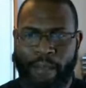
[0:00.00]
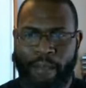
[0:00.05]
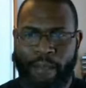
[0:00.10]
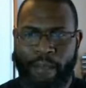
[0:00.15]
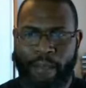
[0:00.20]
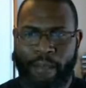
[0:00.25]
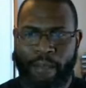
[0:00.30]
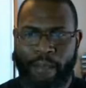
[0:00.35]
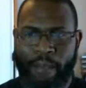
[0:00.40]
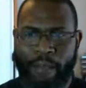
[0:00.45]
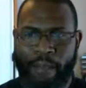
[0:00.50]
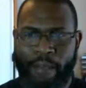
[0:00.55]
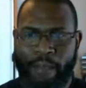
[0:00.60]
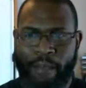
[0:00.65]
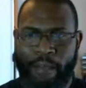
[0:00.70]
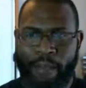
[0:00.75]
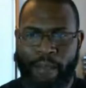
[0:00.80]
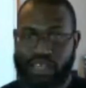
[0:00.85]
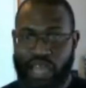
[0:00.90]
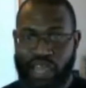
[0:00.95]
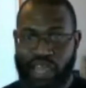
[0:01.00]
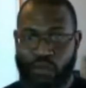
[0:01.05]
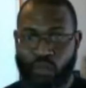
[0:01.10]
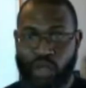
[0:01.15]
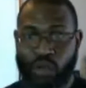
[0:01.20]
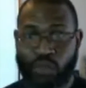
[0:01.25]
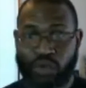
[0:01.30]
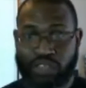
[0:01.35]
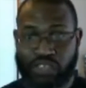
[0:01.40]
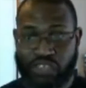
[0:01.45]
Because back in the
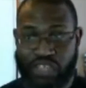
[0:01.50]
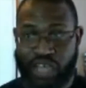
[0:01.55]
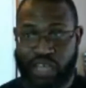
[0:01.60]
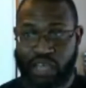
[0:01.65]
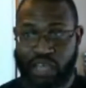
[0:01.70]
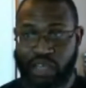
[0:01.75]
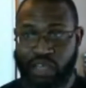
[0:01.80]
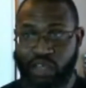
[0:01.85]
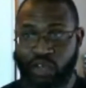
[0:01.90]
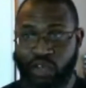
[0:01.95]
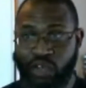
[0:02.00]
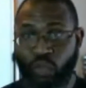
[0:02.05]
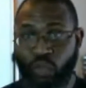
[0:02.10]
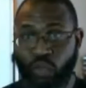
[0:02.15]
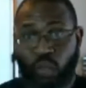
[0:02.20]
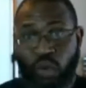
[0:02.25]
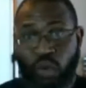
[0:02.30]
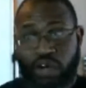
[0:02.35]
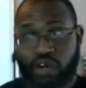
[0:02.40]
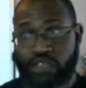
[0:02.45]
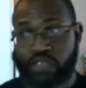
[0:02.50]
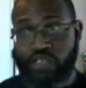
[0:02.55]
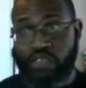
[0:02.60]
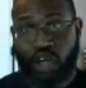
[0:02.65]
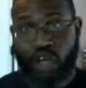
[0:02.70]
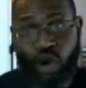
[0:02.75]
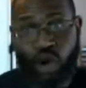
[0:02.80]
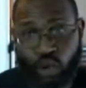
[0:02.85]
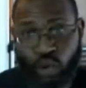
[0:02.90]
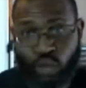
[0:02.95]
day, we would say, what are
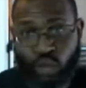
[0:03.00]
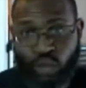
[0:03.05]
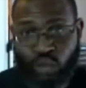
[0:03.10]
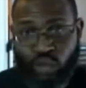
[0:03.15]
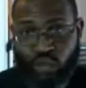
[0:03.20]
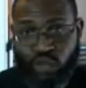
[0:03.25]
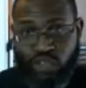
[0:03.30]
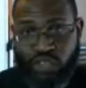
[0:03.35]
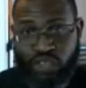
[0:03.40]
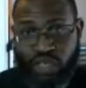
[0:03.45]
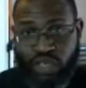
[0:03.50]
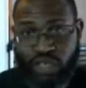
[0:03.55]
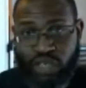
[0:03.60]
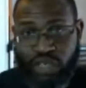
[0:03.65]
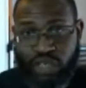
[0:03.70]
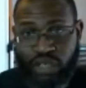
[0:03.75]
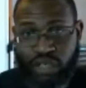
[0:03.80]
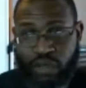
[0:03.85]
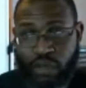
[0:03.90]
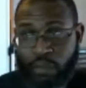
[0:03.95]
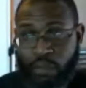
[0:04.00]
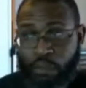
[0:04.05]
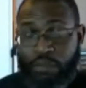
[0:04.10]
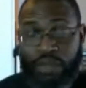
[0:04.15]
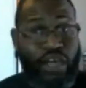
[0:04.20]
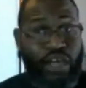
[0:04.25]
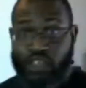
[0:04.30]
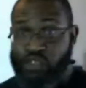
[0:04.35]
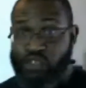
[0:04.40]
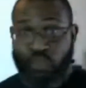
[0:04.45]
those?
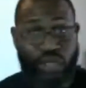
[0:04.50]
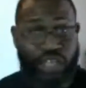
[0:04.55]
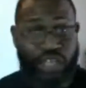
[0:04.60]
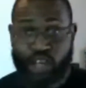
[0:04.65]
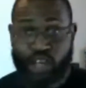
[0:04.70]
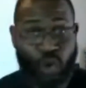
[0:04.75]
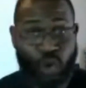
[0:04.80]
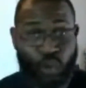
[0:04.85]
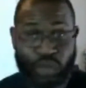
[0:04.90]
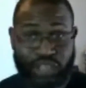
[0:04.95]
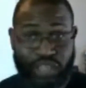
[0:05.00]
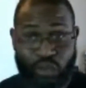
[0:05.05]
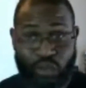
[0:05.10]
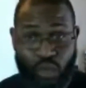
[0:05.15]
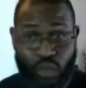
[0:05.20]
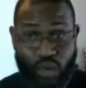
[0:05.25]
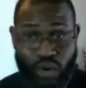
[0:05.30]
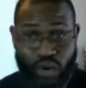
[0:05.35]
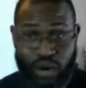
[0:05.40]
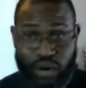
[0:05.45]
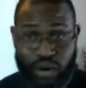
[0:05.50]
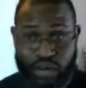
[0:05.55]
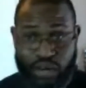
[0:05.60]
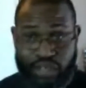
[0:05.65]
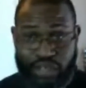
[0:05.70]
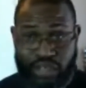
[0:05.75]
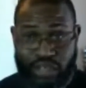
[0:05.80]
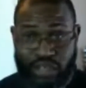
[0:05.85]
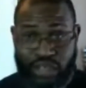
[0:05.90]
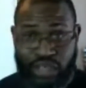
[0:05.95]
Because we didn't know what they wore.
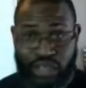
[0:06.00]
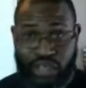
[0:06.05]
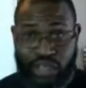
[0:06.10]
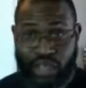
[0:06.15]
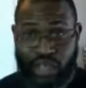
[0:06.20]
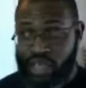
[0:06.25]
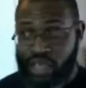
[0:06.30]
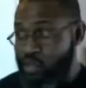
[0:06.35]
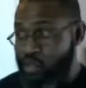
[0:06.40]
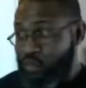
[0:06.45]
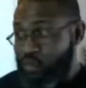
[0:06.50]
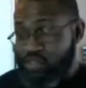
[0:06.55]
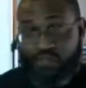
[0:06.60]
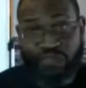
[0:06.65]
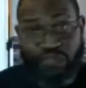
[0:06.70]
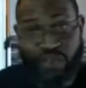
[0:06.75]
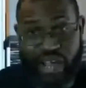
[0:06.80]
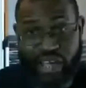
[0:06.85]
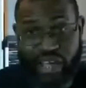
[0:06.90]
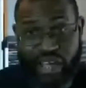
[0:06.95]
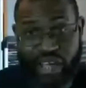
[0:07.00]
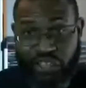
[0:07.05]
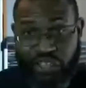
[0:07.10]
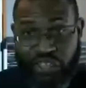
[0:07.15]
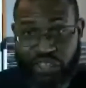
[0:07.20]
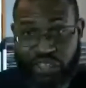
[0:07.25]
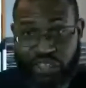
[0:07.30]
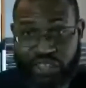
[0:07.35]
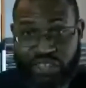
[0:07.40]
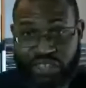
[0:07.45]
And it was
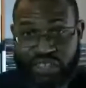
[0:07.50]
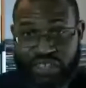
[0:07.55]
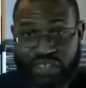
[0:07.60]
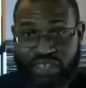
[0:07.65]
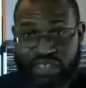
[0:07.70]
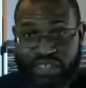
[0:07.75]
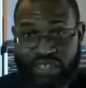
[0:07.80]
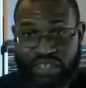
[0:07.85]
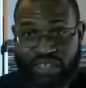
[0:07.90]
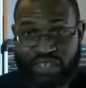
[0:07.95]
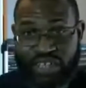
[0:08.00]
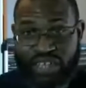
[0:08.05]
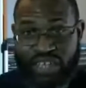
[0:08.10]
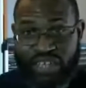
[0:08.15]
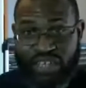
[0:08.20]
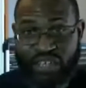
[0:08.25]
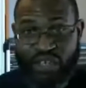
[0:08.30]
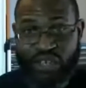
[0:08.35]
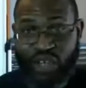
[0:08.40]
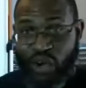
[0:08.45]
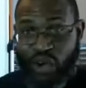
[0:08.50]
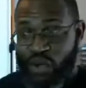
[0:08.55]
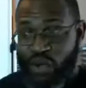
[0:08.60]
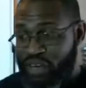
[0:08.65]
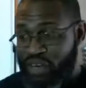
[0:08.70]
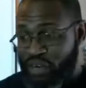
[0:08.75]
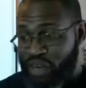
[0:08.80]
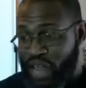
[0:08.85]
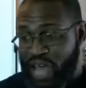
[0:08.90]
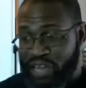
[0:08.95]
fresh, you know,
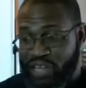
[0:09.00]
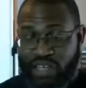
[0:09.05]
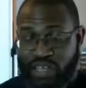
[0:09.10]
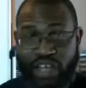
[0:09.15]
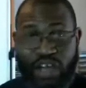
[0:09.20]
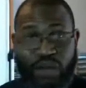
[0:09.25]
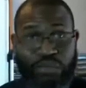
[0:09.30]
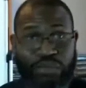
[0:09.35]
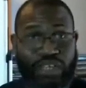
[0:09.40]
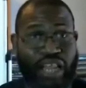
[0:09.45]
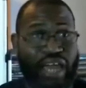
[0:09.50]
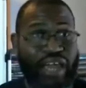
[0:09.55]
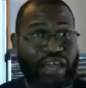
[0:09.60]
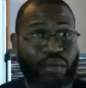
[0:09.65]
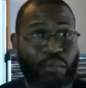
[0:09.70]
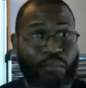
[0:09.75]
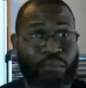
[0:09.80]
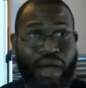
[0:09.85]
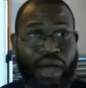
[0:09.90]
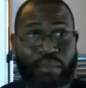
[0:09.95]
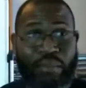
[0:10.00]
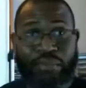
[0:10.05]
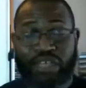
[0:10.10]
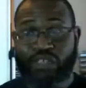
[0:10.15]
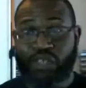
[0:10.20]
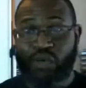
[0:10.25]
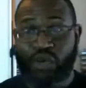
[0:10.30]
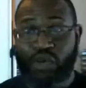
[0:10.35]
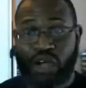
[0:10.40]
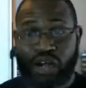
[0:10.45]
and I look up to like
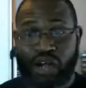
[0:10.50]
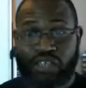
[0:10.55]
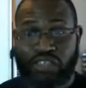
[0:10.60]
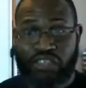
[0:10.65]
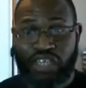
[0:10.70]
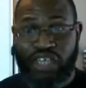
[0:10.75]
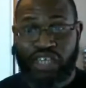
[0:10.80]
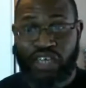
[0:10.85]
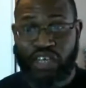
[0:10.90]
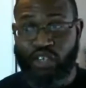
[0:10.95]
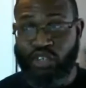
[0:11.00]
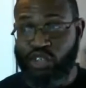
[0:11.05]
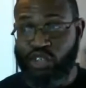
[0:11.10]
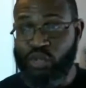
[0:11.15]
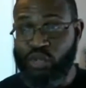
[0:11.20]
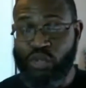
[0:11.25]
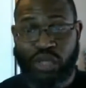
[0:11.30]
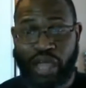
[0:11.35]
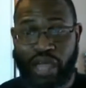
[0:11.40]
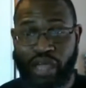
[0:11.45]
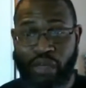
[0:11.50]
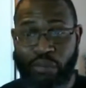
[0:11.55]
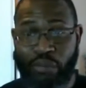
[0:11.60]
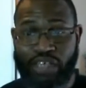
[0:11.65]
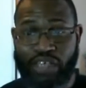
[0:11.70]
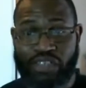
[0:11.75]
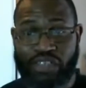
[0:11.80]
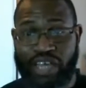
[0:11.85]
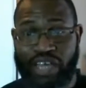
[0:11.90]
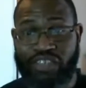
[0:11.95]
Bobito Garcia in the shoe game.
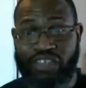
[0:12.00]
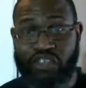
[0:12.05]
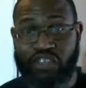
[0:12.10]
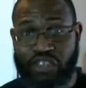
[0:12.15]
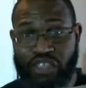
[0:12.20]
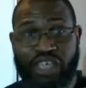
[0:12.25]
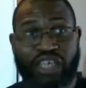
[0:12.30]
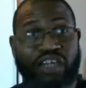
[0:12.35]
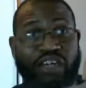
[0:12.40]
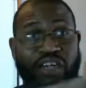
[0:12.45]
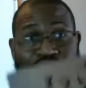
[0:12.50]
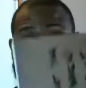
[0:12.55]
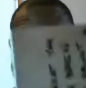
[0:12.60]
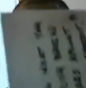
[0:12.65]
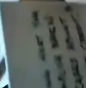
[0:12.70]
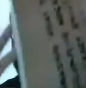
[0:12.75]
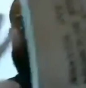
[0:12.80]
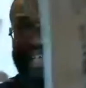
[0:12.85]
He's like the sneaker